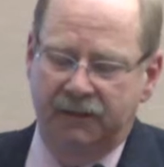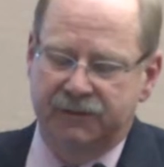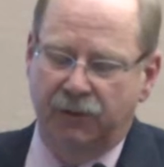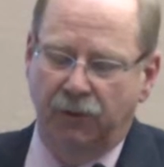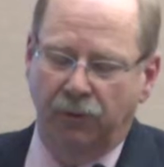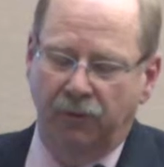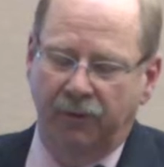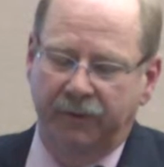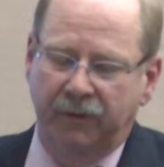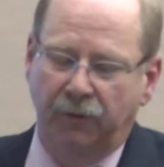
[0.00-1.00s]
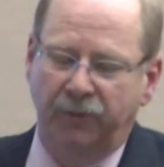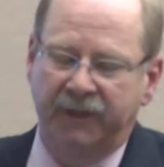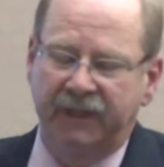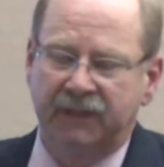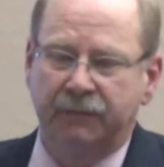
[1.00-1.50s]
So, we
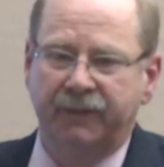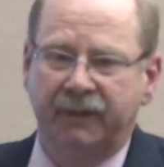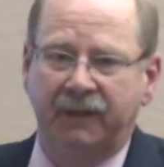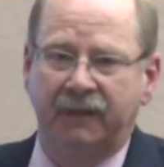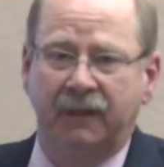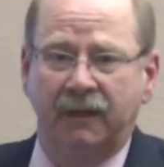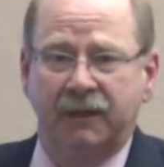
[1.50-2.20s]
need to be